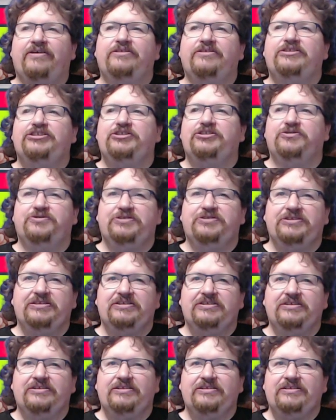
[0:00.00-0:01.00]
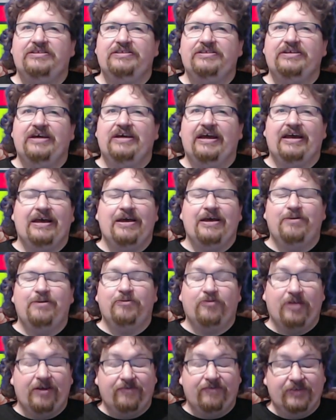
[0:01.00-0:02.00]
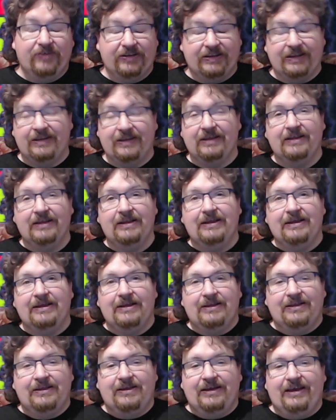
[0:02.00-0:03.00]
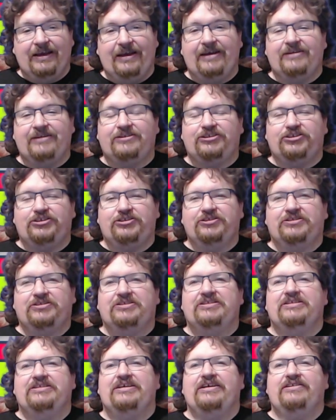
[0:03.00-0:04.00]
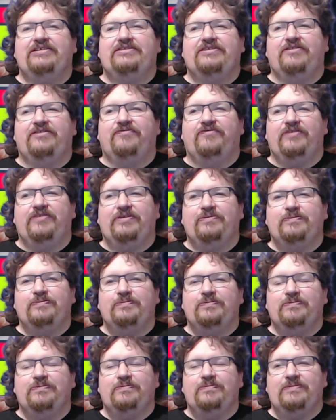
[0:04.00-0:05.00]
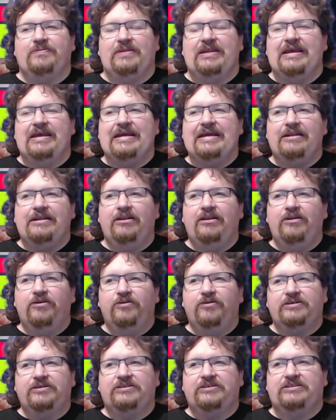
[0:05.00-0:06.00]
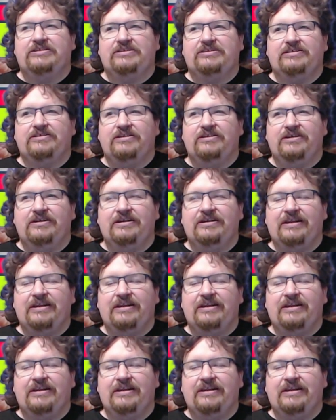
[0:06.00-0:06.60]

not shown in the graphic, then it's just a case of it looks